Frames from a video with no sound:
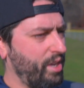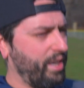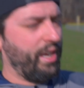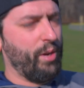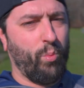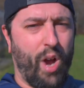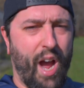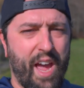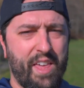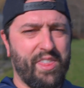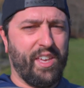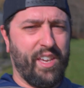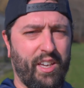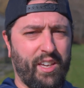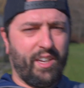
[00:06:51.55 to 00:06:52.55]
and what I
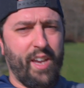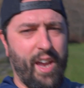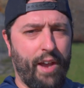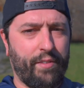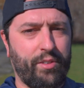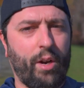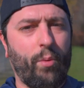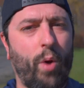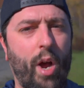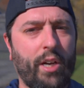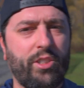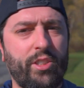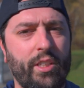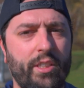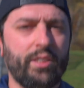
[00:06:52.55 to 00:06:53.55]
think after I
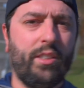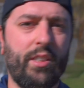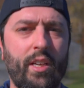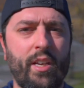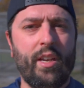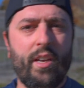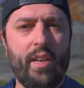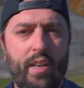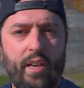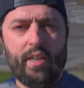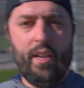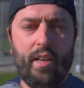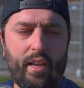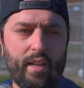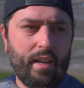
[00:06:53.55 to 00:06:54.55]
watch this.
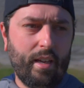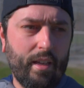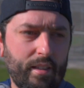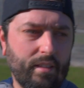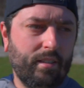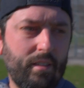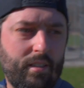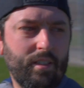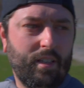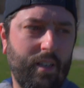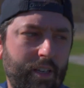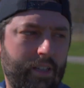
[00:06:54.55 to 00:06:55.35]
And